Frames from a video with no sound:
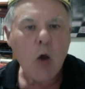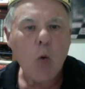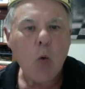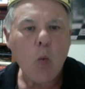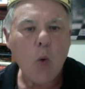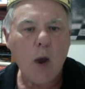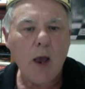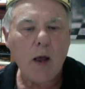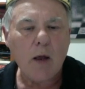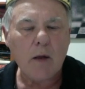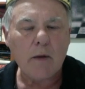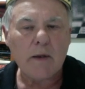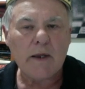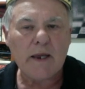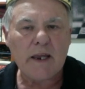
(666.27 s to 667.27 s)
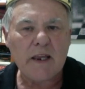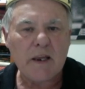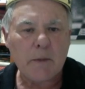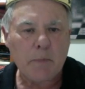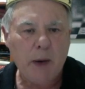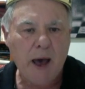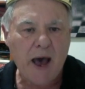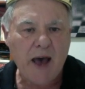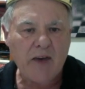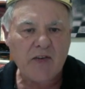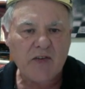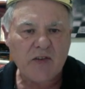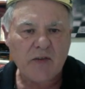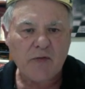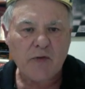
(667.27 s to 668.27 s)
Well, in the
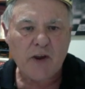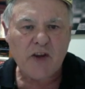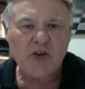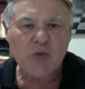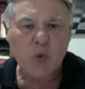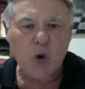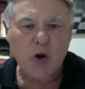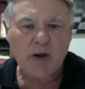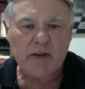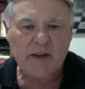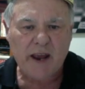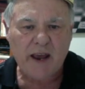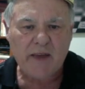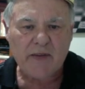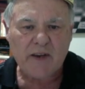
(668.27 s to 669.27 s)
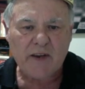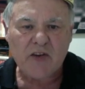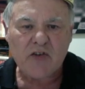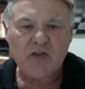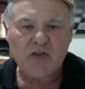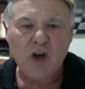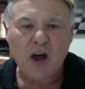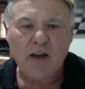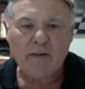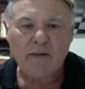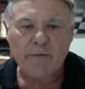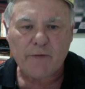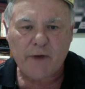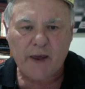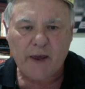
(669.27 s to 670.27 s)
past, the French worked out that it's not
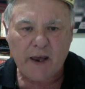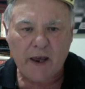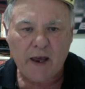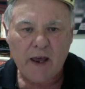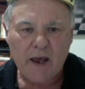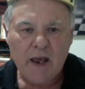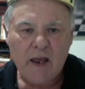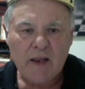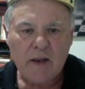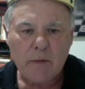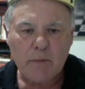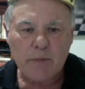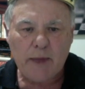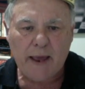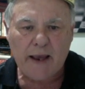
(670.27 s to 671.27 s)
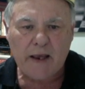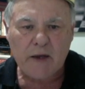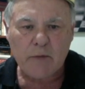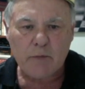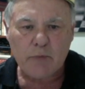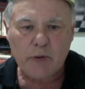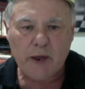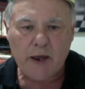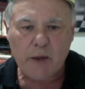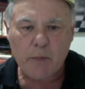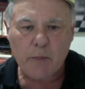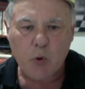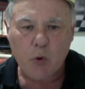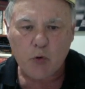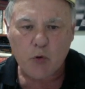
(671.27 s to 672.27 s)
fair that black can play a
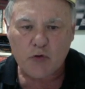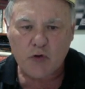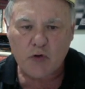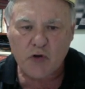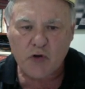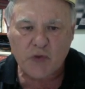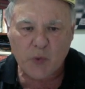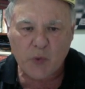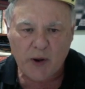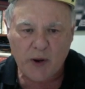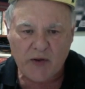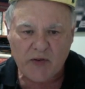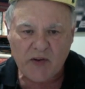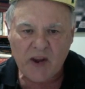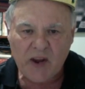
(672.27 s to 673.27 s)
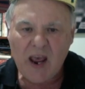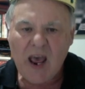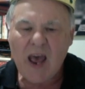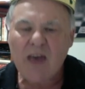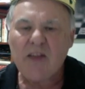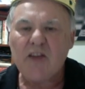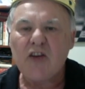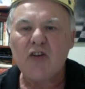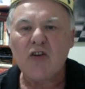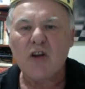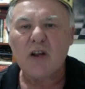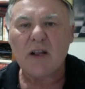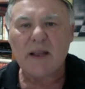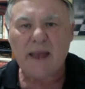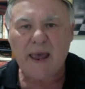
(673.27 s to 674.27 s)
pawn two squares and that you're
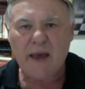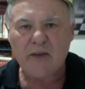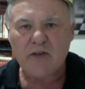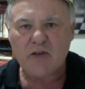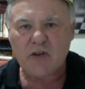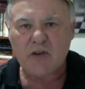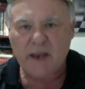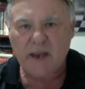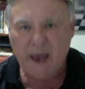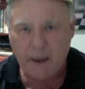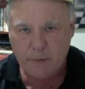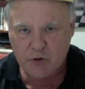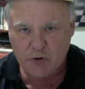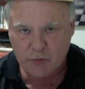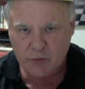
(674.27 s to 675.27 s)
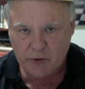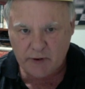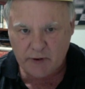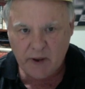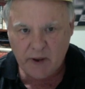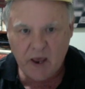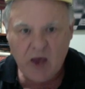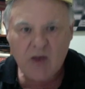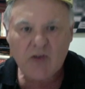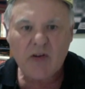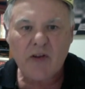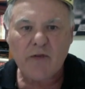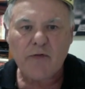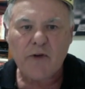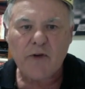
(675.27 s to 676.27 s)
not allowed to capture it. So
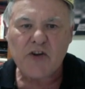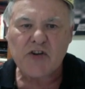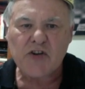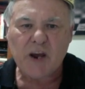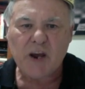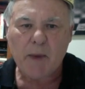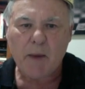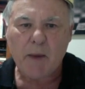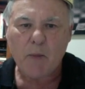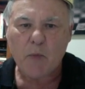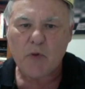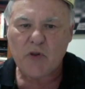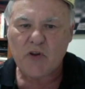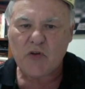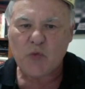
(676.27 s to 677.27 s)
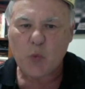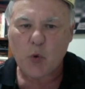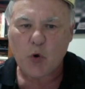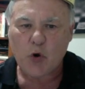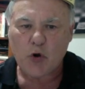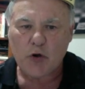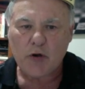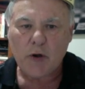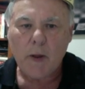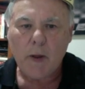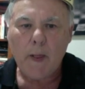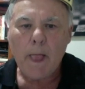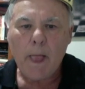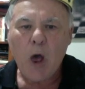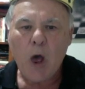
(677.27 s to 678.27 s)
the French come up with this word
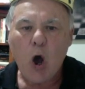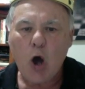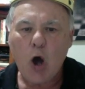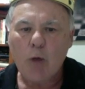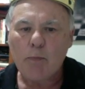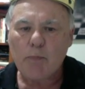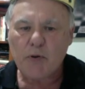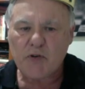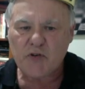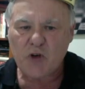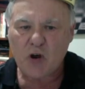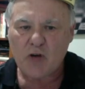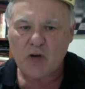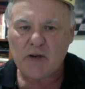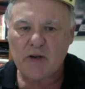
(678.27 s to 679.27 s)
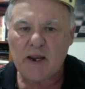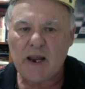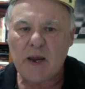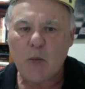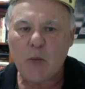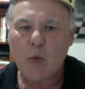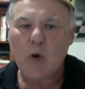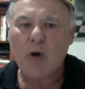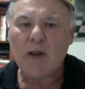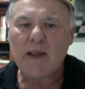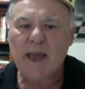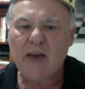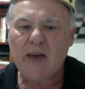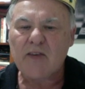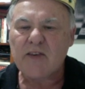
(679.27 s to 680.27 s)
en passant and were
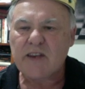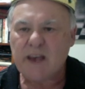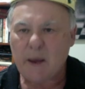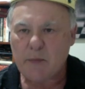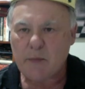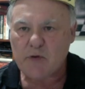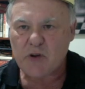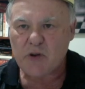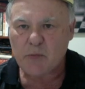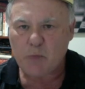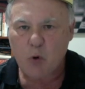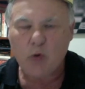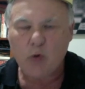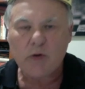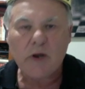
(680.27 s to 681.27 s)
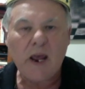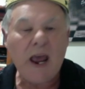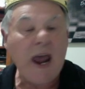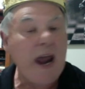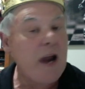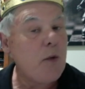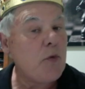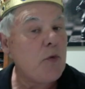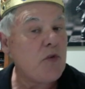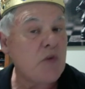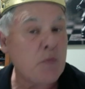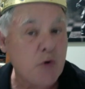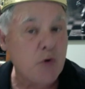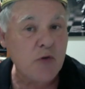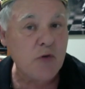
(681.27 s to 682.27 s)
allowed to capture the pawn, and it was
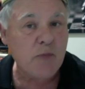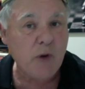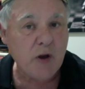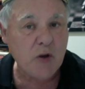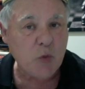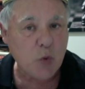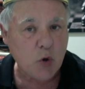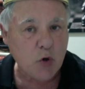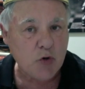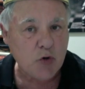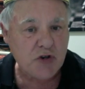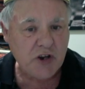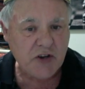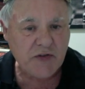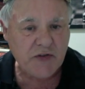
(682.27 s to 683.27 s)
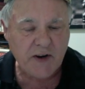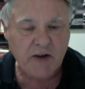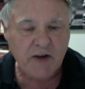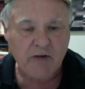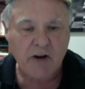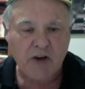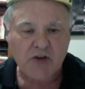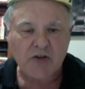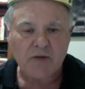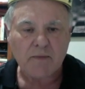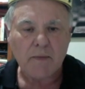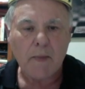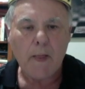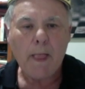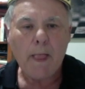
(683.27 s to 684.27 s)
approved by the World Chess Federation.
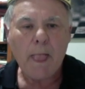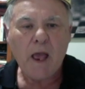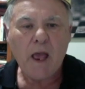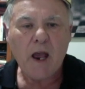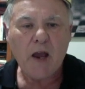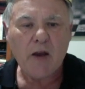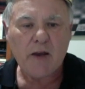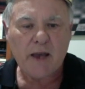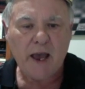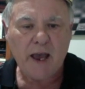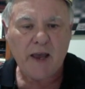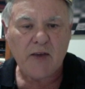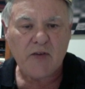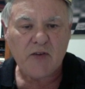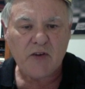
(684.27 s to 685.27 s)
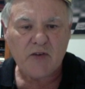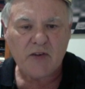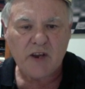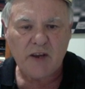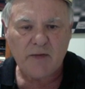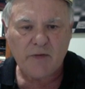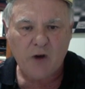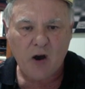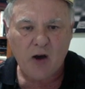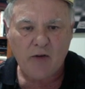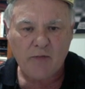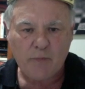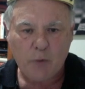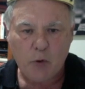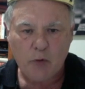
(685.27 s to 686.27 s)
Okay, so d5,
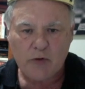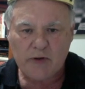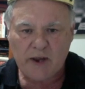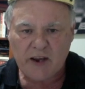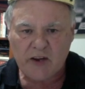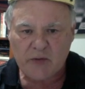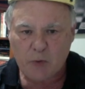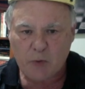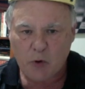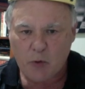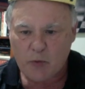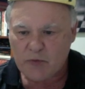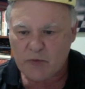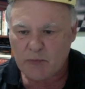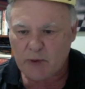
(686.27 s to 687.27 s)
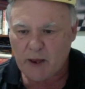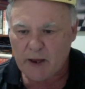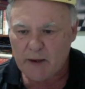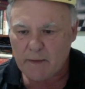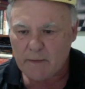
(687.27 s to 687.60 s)
pawn takes pawn was played.